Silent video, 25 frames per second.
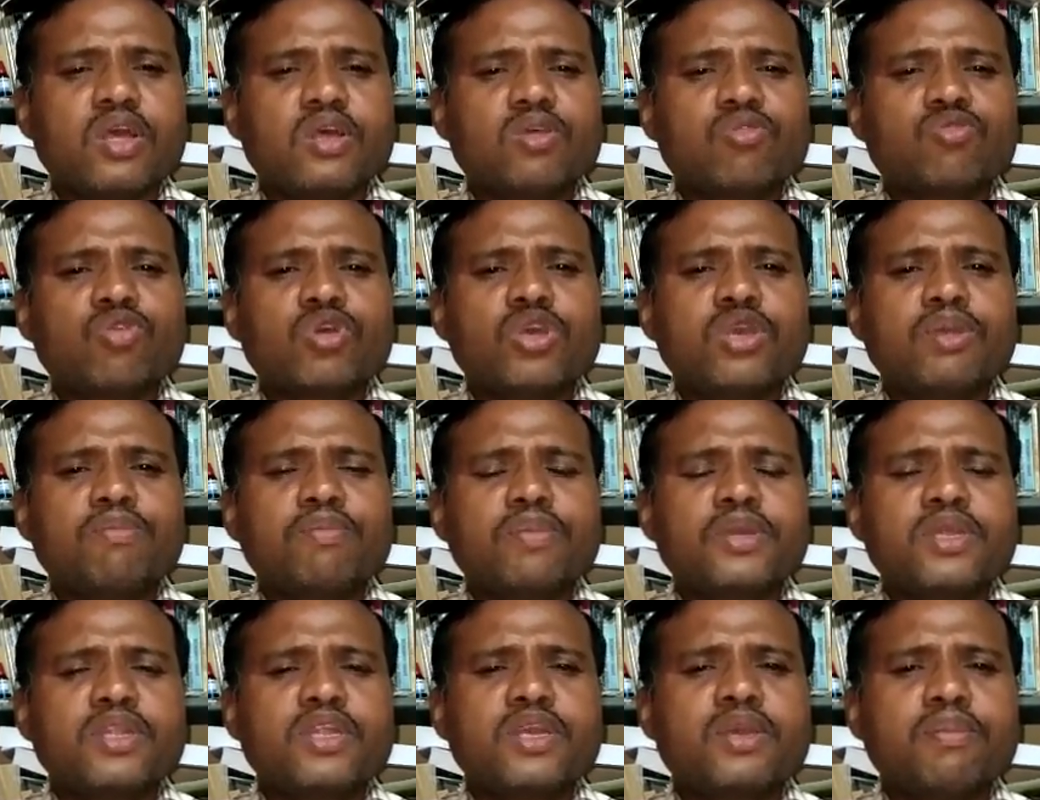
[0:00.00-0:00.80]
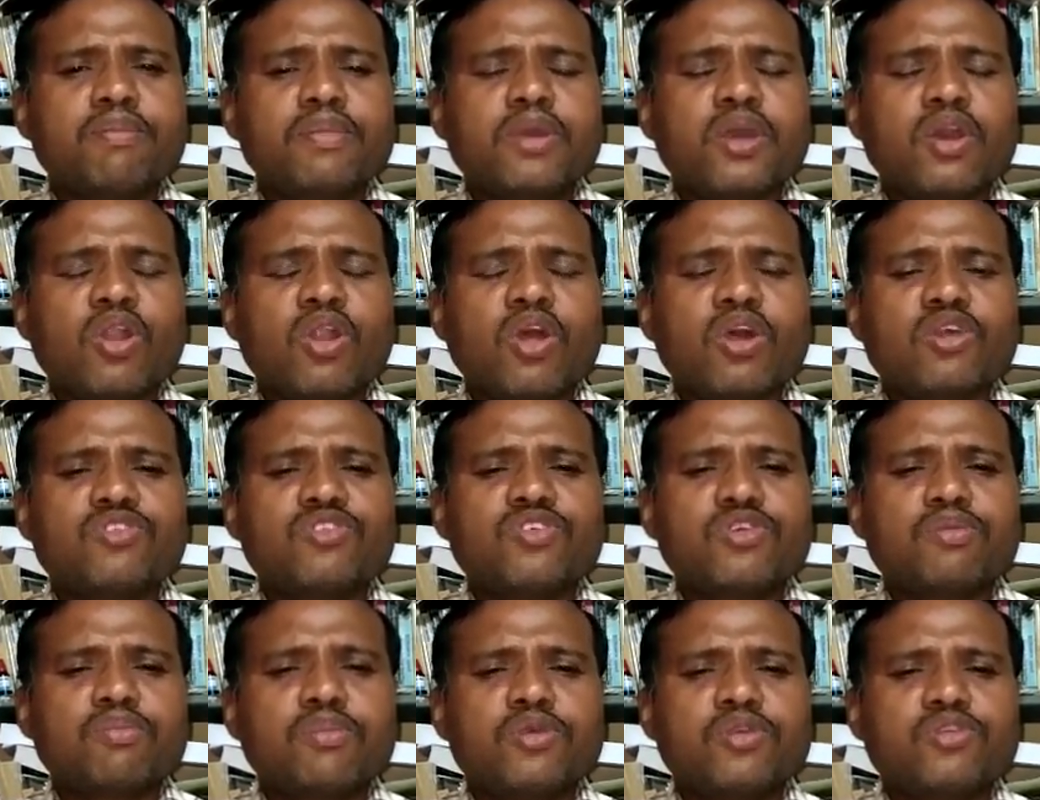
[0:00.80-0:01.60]
So
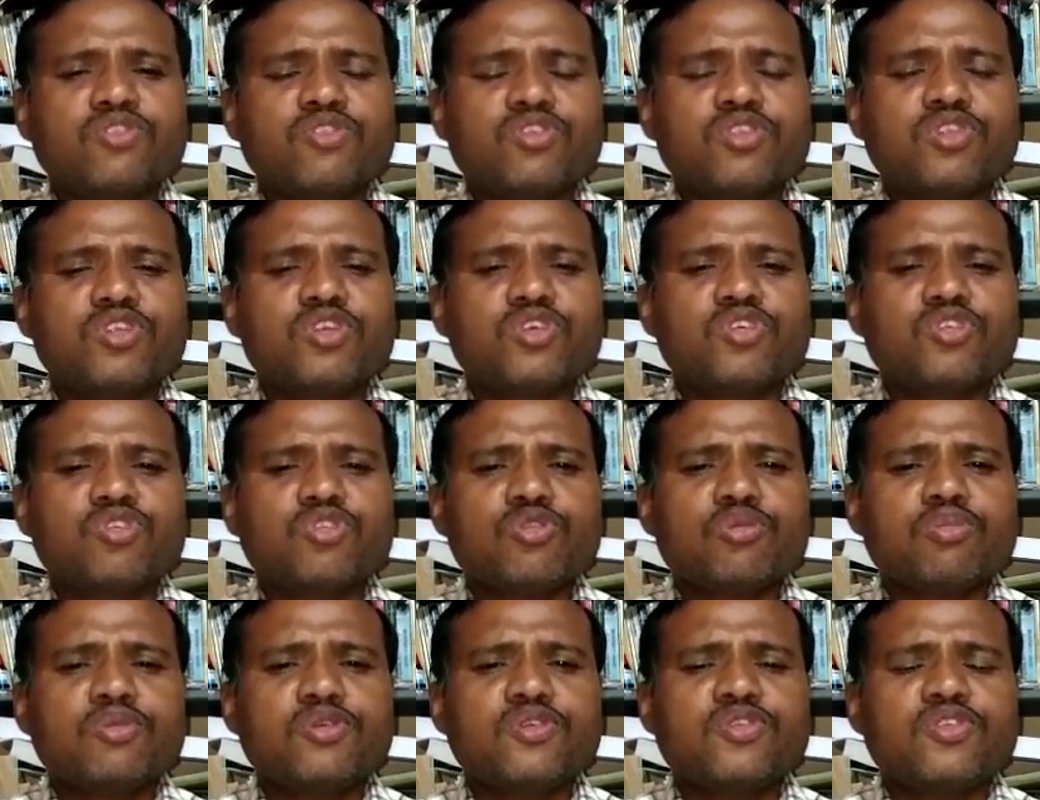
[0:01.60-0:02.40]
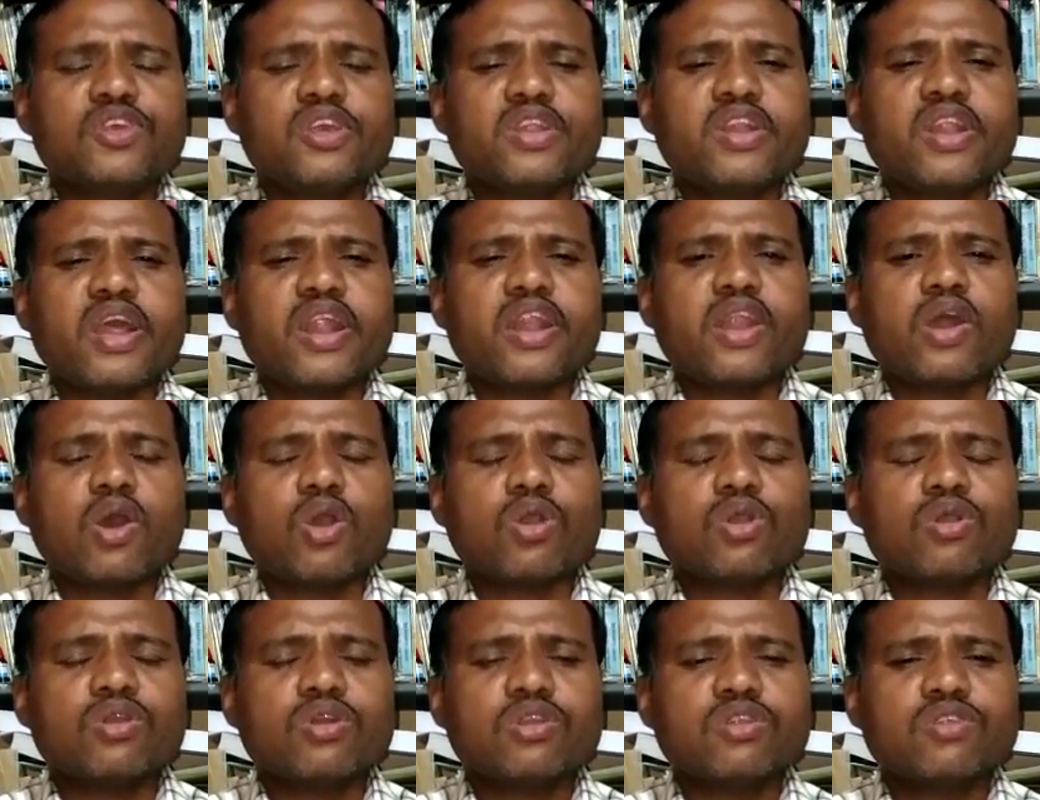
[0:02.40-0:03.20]
epidemiology means distribution and
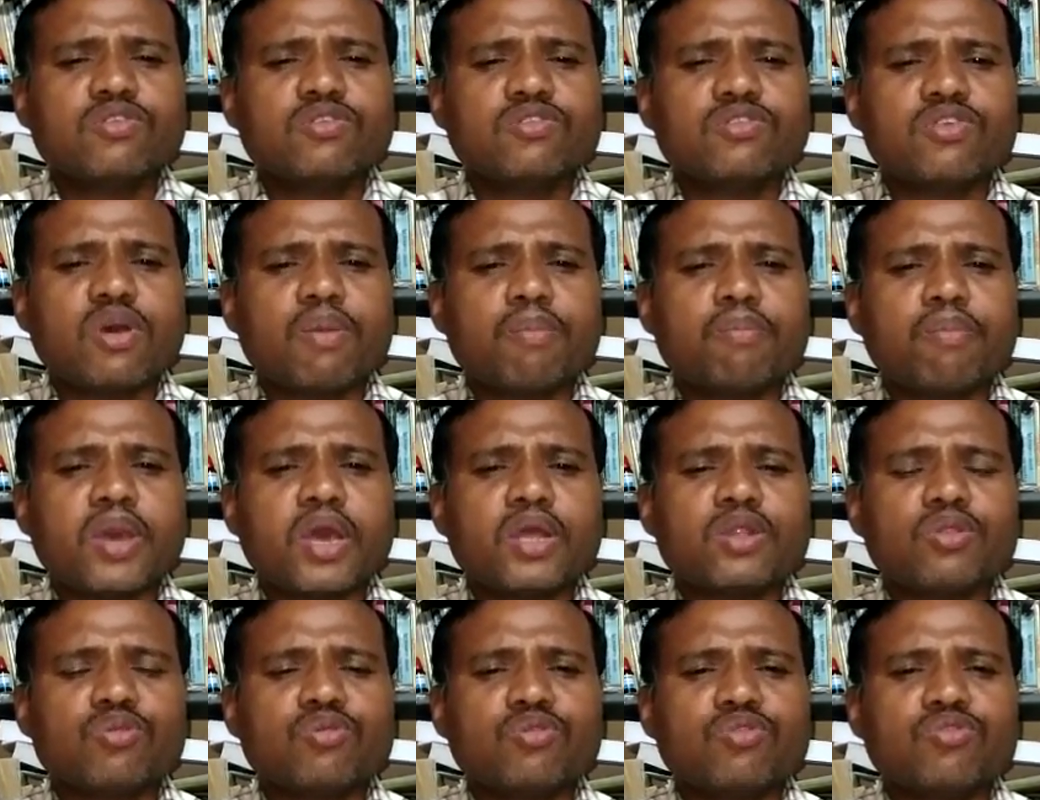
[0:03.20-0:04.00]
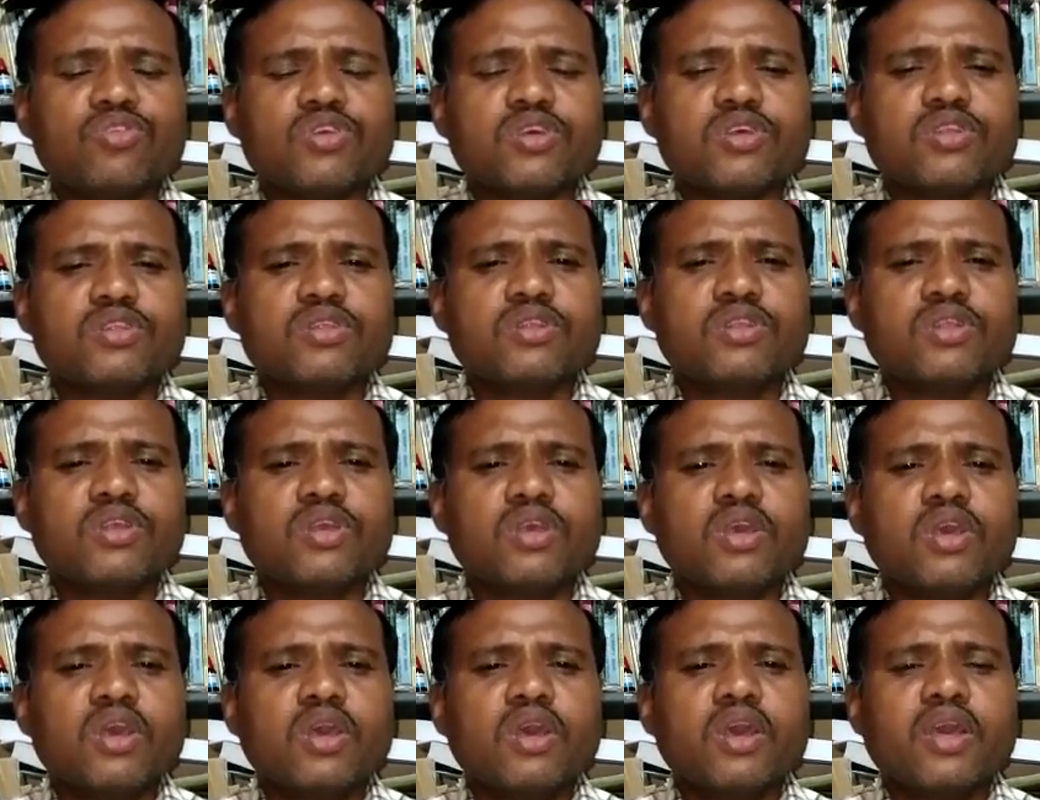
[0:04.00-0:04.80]
occurrence of pathogen
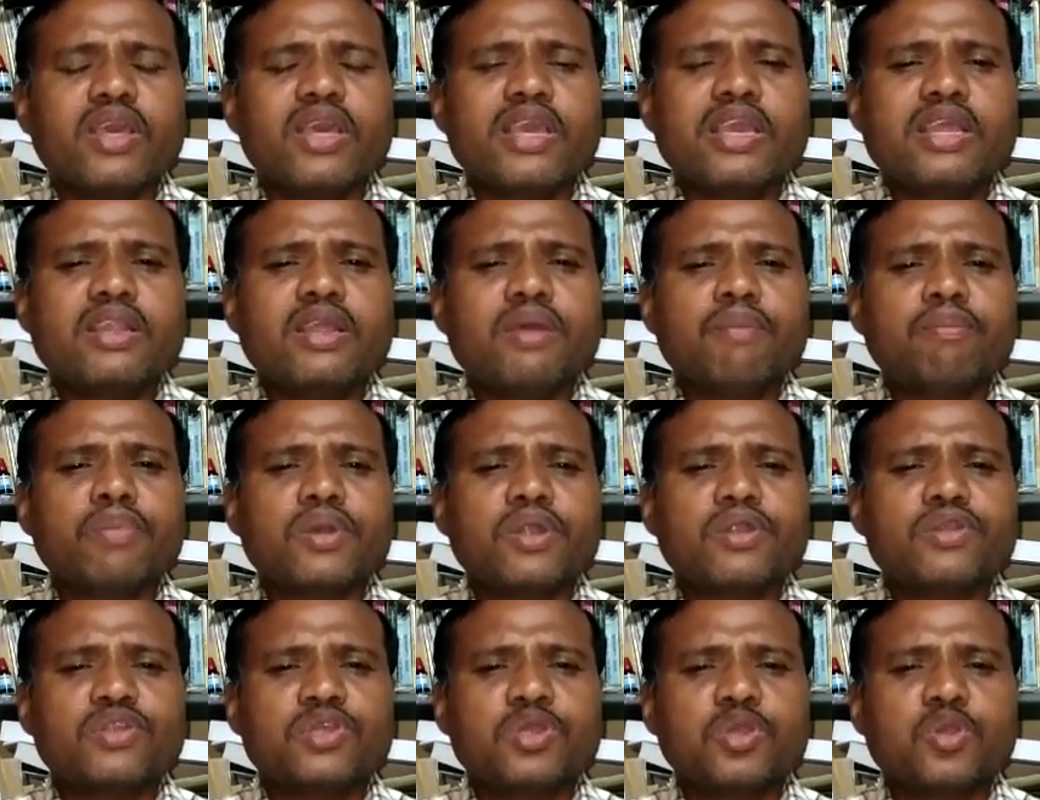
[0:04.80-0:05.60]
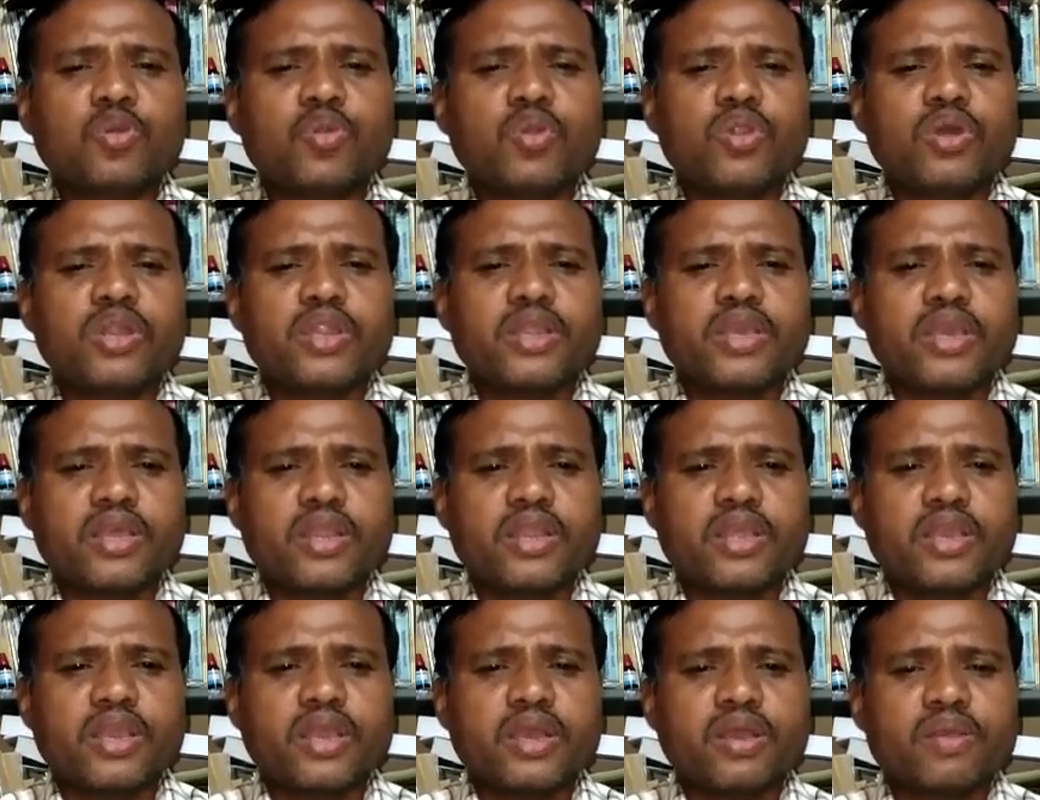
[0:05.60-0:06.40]
in a particular
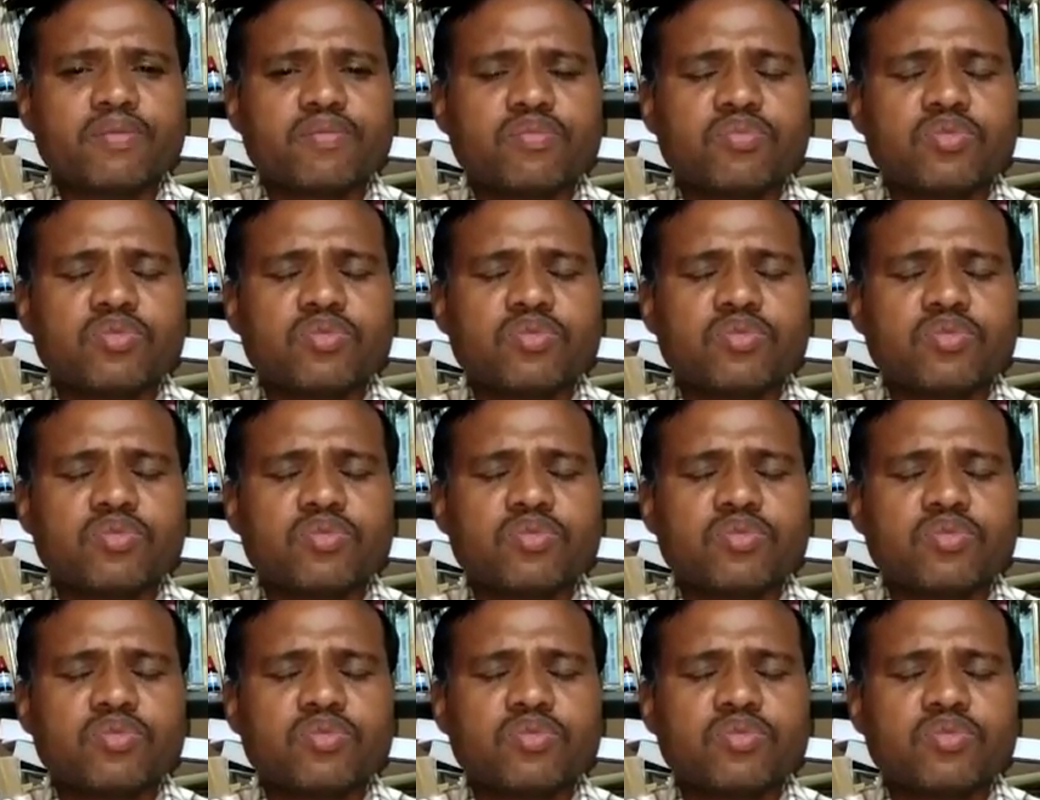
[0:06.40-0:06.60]
area.